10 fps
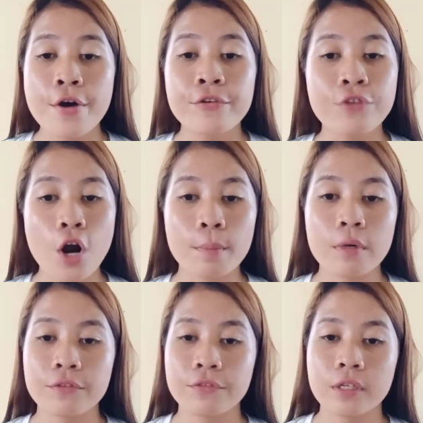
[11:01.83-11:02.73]
form
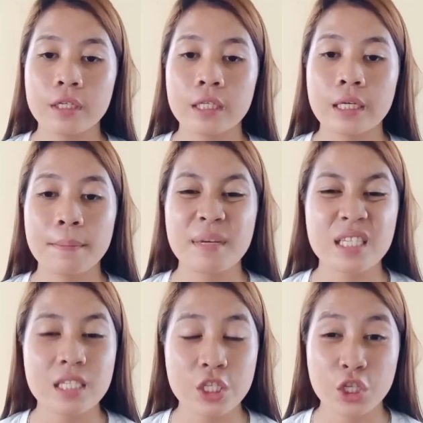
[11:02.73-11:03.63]
of
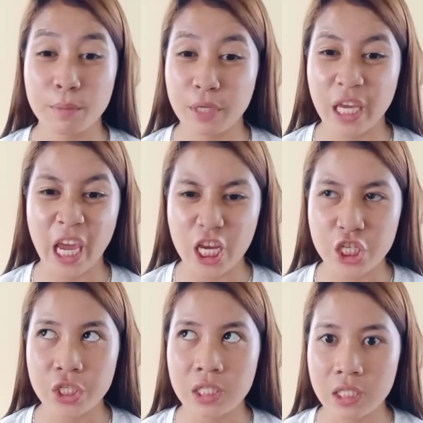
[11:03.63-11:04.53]
business
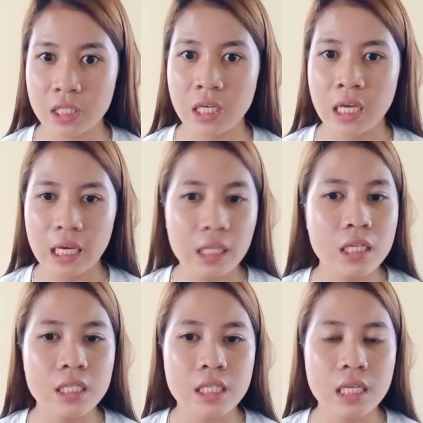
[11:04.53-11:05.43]
communications. It
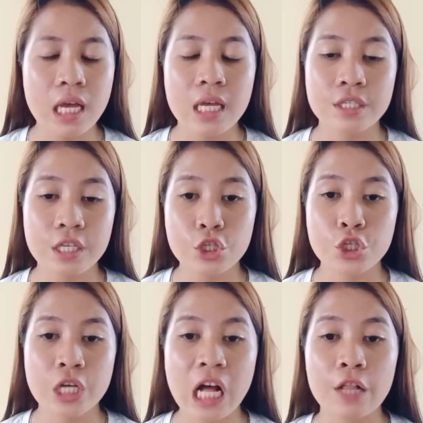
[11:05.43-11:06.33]
is
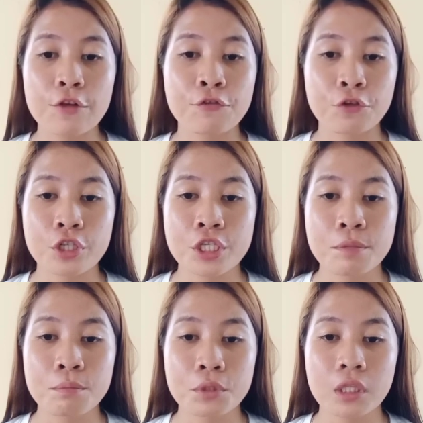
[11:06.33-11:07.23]
essential for
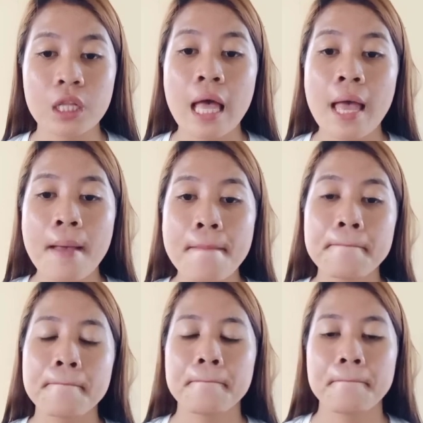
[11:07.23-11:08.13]
small
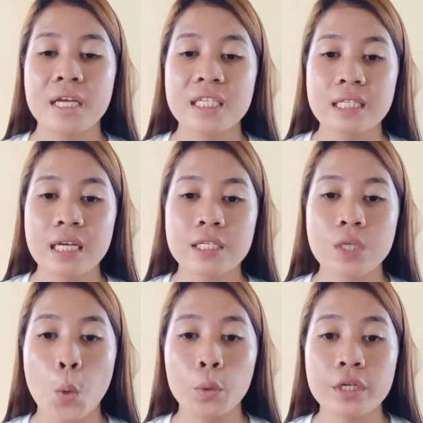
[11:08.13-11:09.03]
business
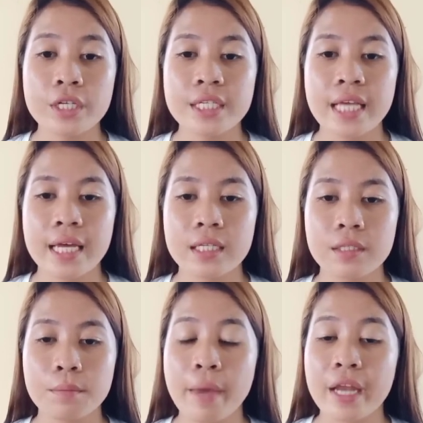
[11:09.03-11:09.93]
owners and
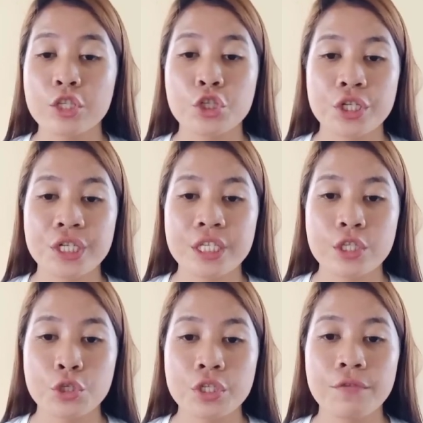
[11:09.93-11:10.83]
managers
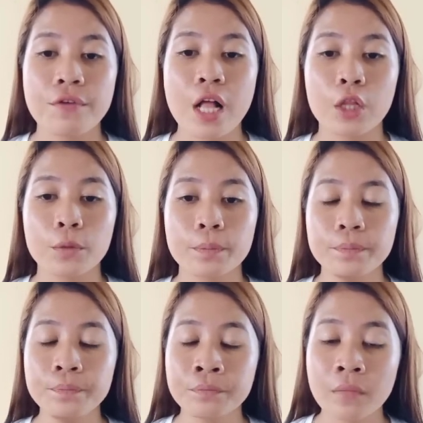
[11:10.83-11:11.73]
to develop
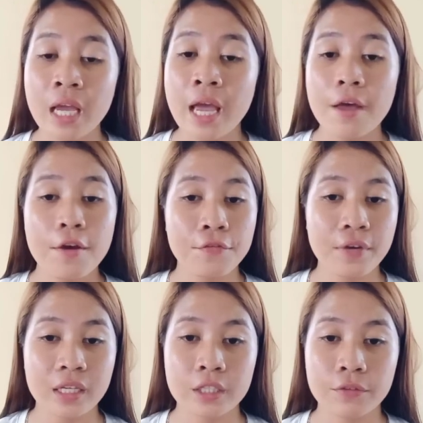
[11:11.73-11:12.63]

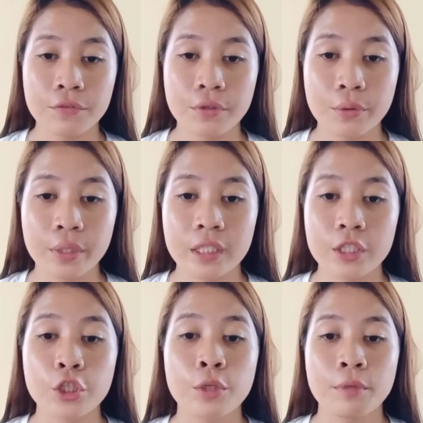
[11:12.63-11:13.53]
effective
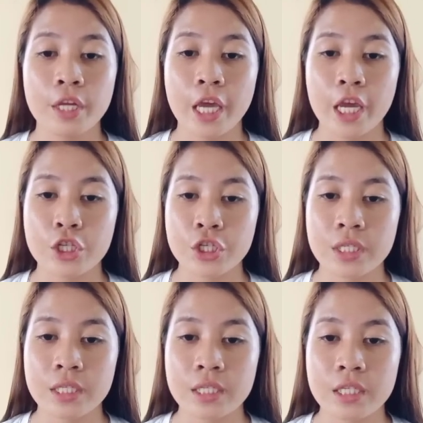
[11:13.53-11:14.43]
written
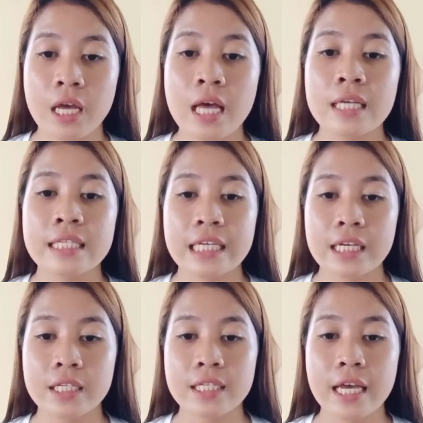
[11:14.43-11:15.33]
communications
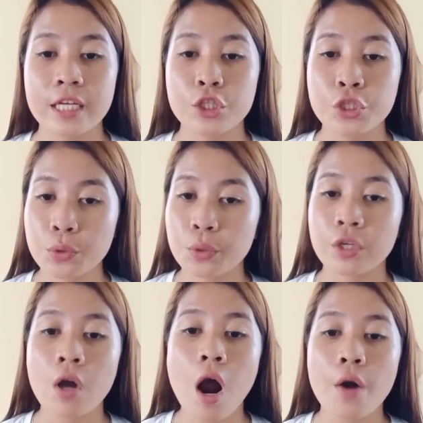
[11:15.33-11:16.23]
skills and to
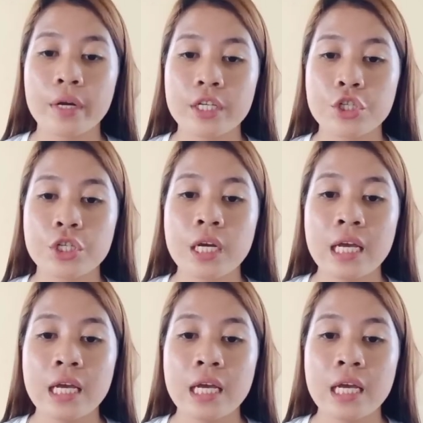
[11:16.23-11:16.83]
encourage